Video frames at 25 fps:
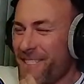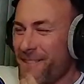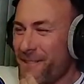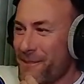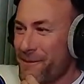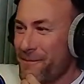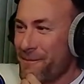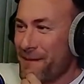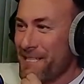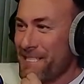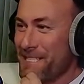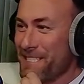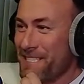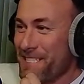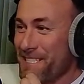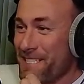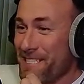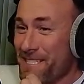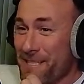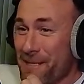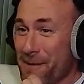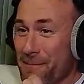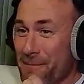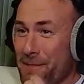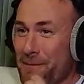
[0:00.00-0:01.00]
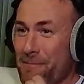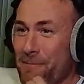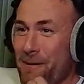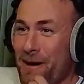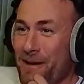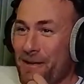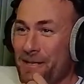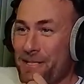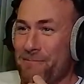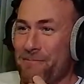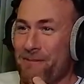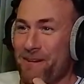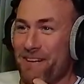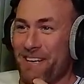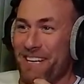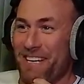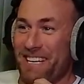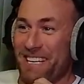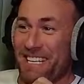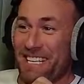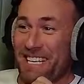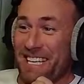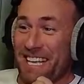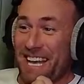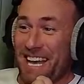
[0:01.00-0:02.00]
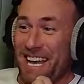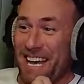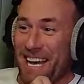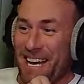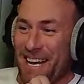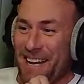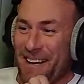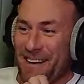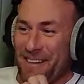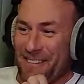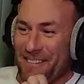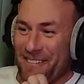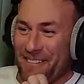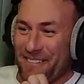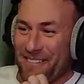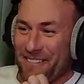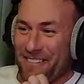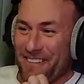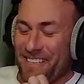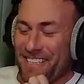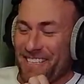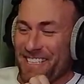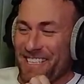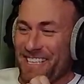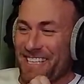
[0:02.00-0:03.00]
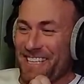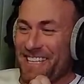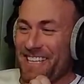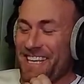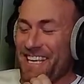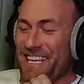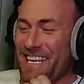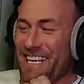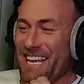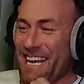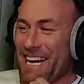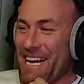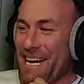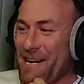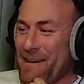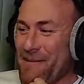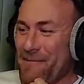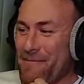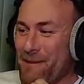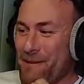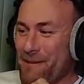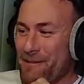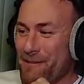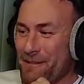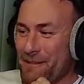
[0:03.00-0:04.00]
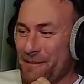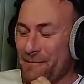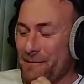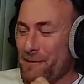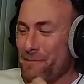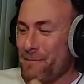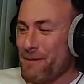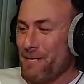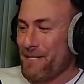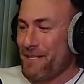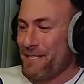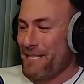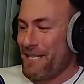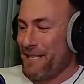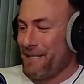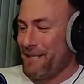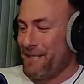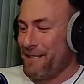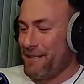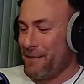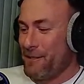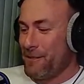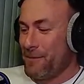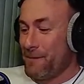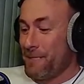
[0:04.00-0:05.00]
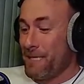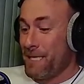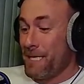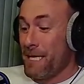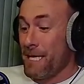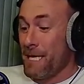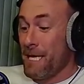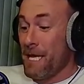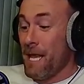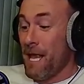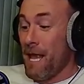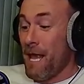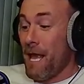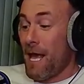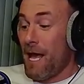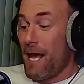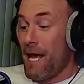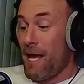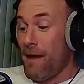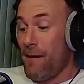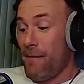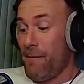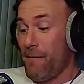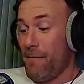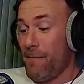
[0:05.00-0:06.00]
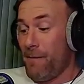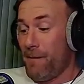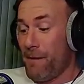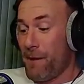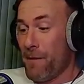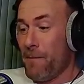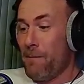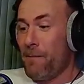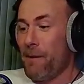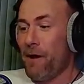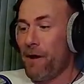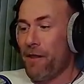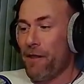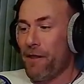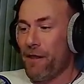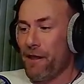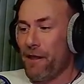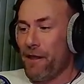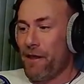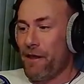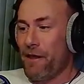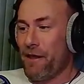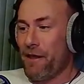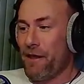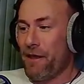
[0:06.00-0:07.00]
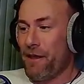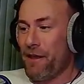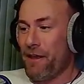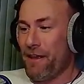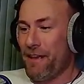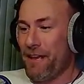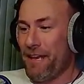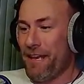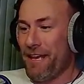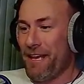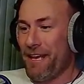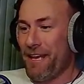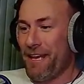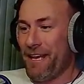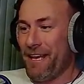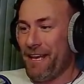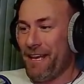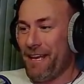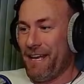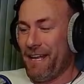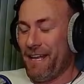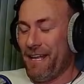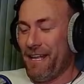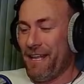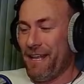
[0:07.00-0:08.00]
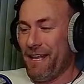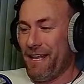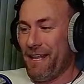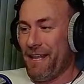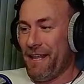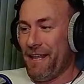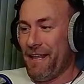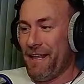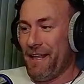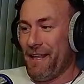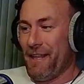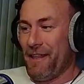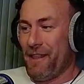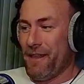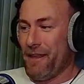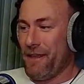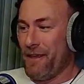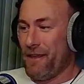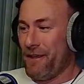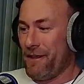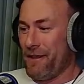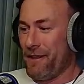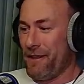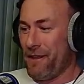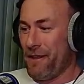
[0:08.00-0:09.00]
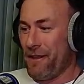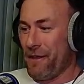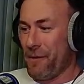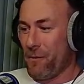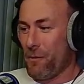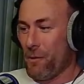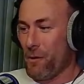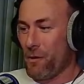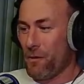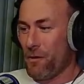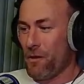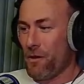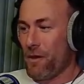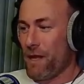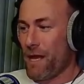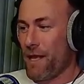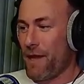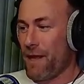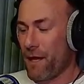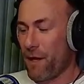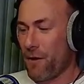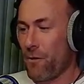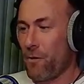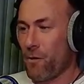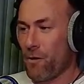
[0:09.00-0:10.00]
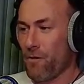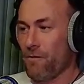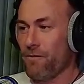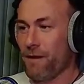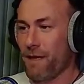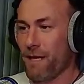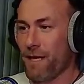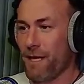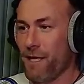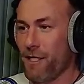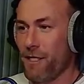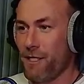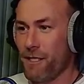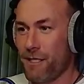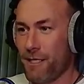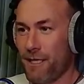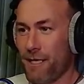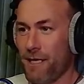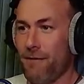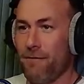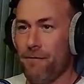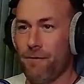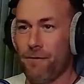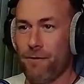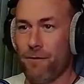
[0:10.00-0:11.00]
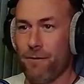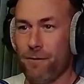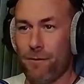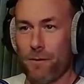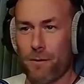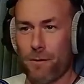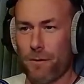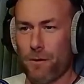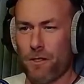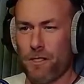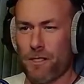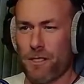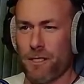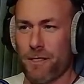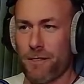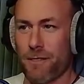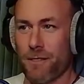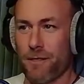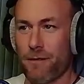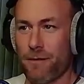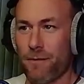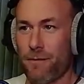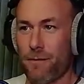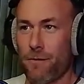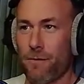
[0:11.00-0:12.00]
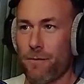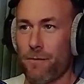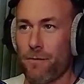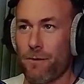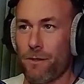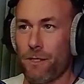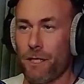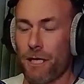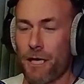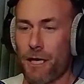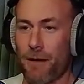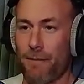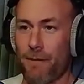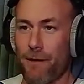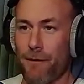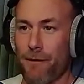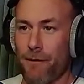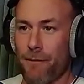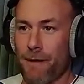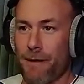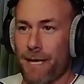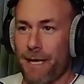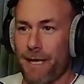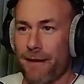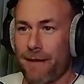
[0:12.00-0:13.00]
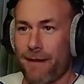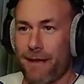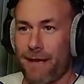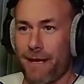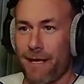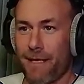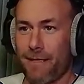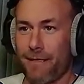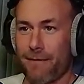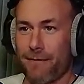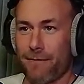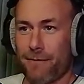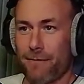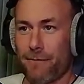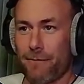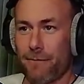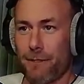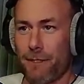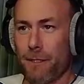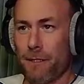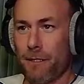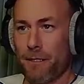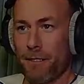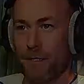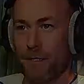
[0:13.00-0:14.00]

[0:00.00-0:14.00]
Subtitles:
I don't imagine it's up to much, but if their beer's anything to go by, but the like what that qualification gave you, what is it? What do you come out the back of that with?